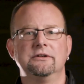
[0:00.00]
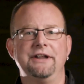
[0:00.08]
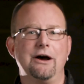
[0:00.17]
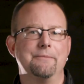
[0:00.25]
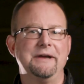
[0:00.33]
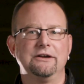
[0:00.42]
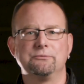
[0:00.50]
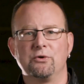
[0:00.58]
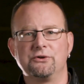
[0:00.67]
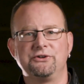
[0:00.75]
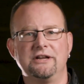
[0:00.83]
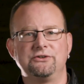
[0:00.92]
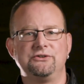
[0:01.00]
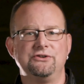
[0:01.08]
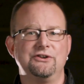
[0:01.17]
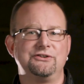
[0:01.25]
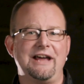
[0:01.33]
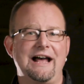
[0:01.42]
Now it makes more sense to
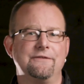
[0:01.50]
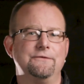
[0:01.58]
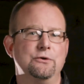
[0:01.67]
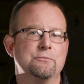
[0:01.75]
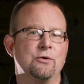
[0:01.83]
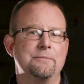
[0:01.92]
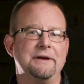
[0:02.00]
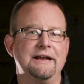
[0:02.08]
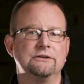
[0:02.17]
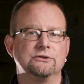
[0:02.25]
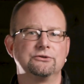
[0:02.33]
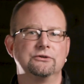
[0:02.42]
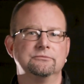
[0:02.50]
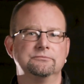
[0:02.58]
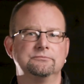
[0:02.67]
just add a few more panels.